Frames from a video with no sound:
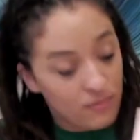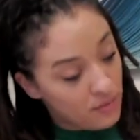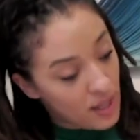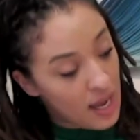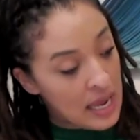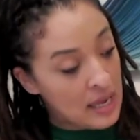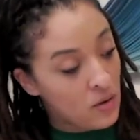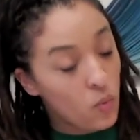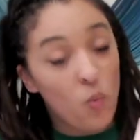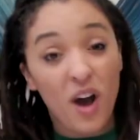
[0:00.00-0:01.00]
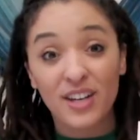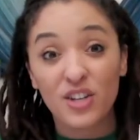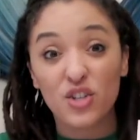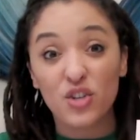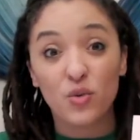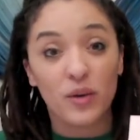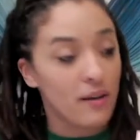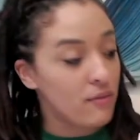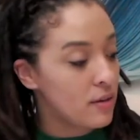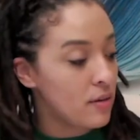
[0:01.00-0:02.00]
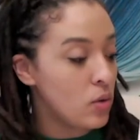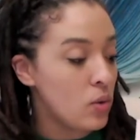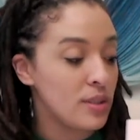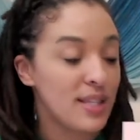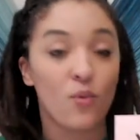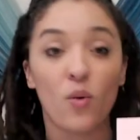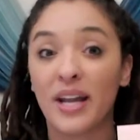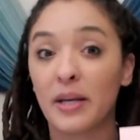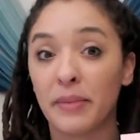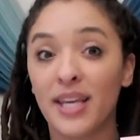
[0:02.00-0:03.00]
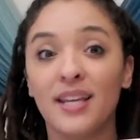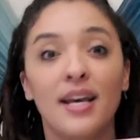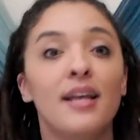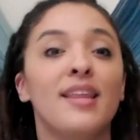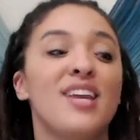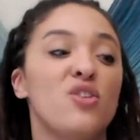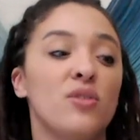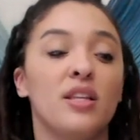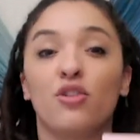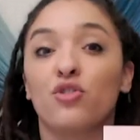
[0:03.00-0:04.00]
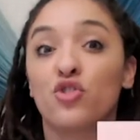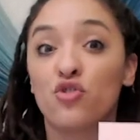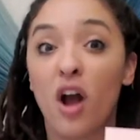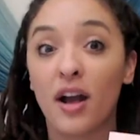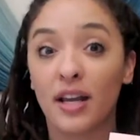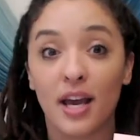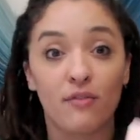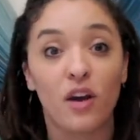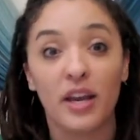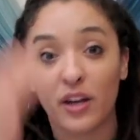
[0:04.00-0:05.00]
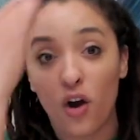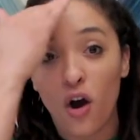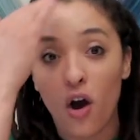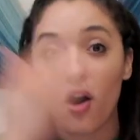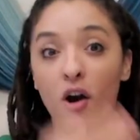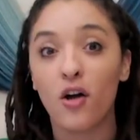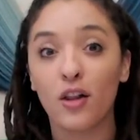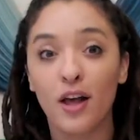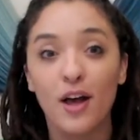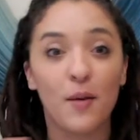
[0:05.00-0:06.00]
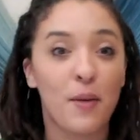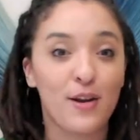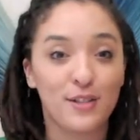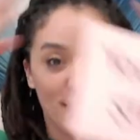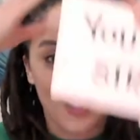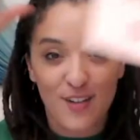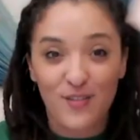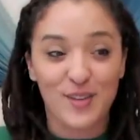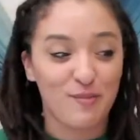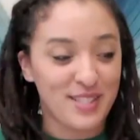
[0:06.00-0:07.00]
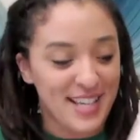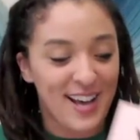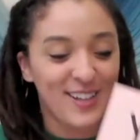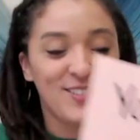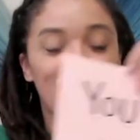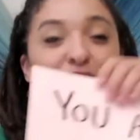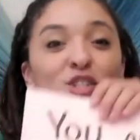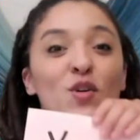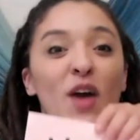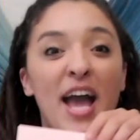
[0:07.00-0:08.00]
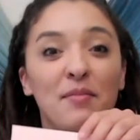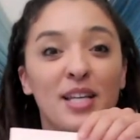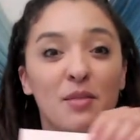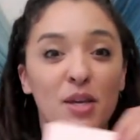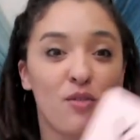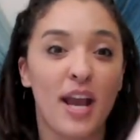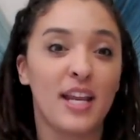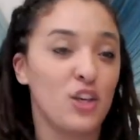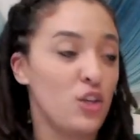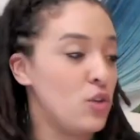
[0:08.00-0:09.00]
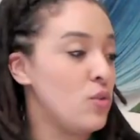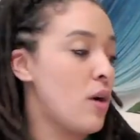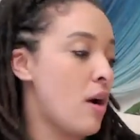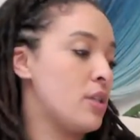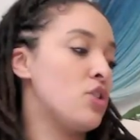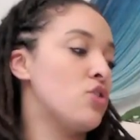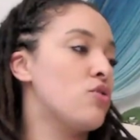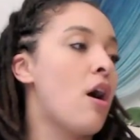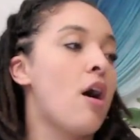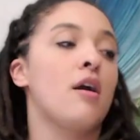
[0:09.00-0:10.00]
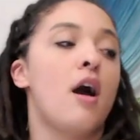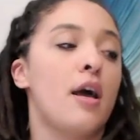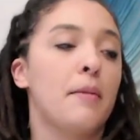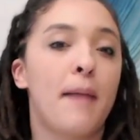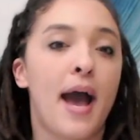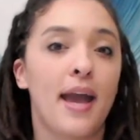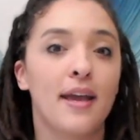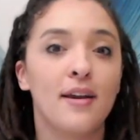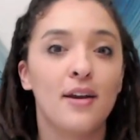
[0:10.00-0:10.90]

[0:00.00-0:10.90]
they want to do, whatever the goals they want to meet. They know that they're strong enough in all parts of themselves. So I'm going to be writing, you are strong on my